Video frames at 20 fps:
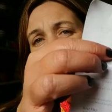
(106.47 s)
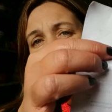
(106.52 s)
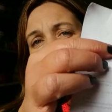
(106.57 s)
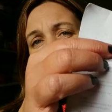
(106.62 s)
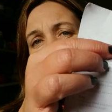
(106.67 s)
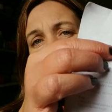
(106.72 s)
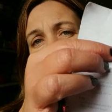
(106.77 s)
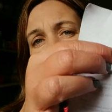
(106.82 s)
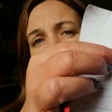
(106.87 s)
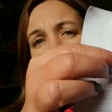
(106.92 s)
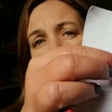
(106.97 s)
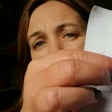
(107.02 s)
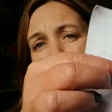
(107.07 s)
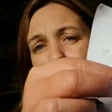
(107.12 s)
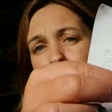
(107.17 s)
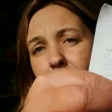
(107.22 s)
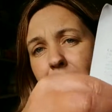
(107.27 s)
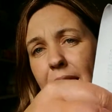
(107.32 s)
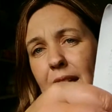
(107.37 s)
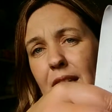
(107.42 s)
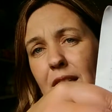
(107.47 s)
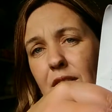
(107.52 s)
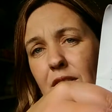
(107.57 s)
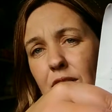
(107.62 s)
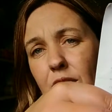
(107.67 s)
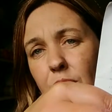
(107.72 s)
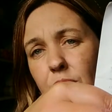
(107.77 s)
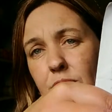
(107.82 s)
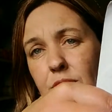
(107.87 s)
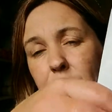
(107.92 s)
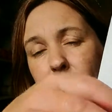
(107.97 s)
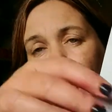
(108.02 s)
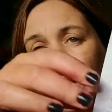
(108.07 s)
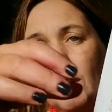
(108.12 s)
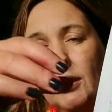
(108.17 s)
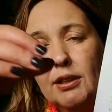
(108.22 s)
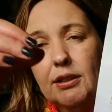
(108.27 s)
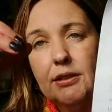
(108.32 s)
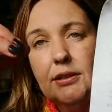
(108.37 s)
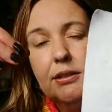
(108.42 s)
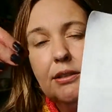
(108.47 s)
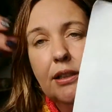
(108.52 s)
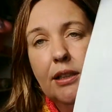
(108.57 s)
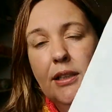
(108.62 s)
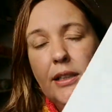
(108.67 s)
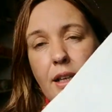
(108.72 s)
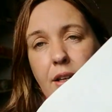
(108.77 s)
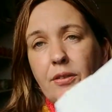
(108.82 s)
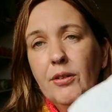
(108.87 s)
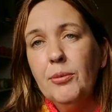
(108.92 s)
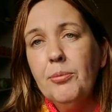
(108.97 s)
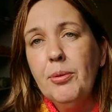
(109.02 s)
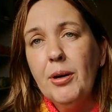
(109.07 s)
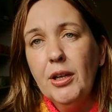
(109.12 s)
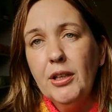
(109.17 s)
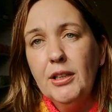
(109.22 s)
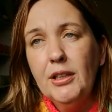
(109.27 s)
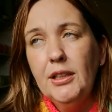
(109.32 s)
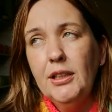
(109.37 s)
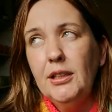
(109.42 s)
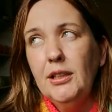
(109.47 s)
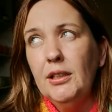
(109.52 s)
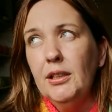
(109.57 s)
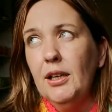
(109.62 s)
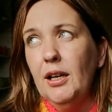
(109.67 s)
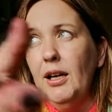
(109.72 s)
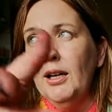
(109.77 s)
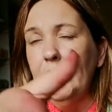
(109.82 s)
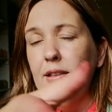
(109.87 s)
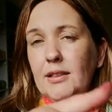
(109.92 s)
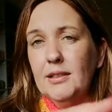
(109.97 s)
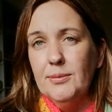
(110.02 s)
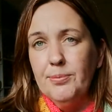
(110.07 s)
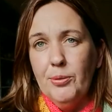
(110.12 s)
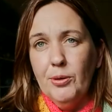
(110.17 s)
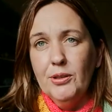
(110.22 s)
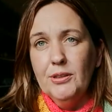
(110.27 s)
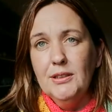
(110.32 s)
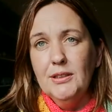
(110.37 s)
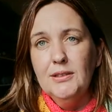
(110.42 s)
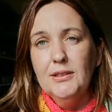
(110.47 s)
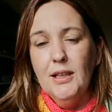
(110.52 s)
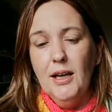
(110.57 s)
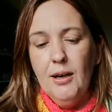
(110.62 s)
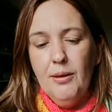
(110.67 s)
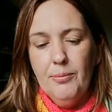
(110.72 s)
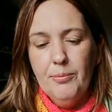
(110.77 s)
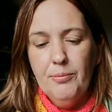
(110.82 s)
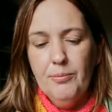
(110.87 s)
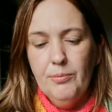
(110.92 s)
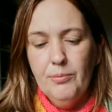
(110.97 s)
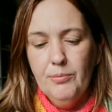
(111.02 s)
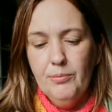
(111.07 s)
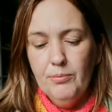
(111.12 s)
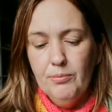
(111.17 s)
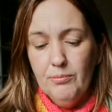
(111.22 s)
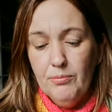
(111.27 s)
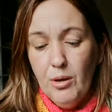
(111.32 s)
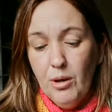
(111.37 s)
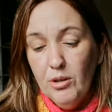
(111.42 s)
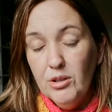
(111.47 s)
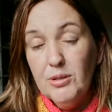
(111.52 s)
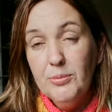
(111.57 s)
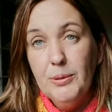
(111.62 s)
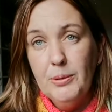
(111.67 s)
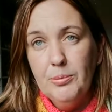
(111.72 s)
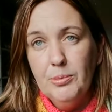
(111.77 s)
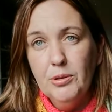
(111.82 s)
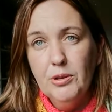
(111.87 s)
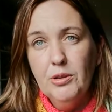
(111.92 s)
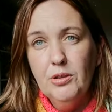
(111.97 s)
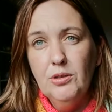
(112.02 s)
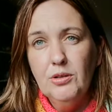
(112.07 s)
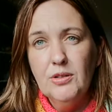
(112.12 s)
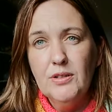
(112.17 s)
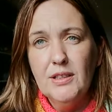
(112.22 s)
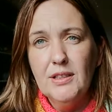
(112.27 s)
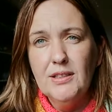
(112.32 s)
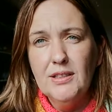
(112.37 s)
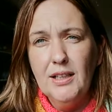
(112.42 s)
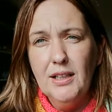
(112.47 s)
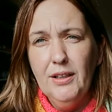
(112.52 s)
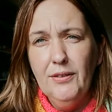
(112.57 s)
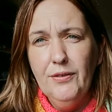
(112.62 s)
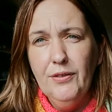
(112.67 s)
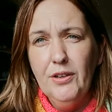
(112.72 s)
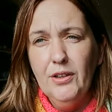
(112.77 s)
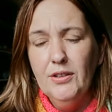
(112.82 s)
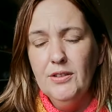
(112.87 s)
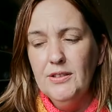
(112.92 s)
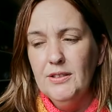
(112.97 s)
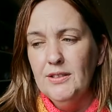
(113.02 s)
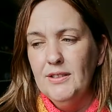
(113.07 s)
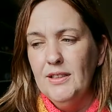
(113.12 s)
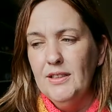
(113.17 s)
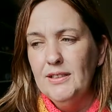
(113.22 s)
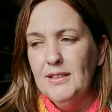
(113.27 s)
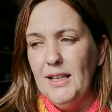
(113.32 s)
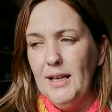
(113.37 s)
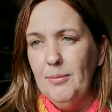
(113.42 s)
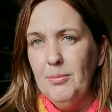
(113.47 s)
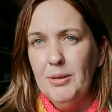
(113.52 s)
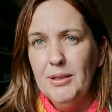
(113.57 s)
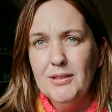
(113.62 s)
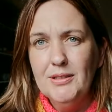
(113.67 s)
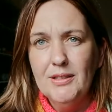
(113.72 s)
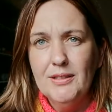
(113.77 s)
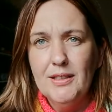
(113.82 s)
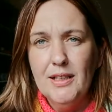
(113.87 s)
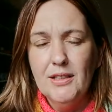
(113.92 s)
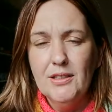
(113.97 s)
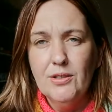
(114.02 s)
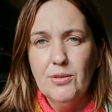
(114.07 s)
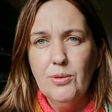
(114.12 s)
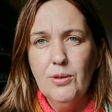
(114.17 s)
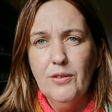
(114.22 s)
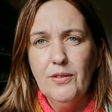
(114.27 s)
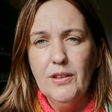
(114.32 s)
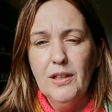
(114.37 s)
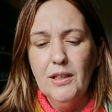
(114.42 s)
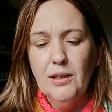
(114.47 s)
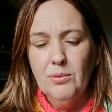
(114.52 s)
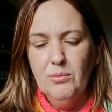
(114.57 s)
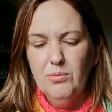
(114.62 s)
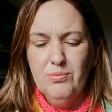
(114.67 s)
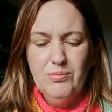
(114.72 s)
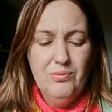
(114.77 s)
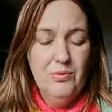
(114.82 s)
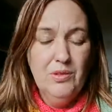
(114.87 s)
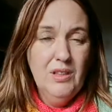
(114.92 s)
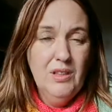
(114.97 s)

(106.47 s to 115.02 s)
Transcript: you end up making notes on it. And everybody at this point in time, most people use their telephones and their tablets and that sort of thing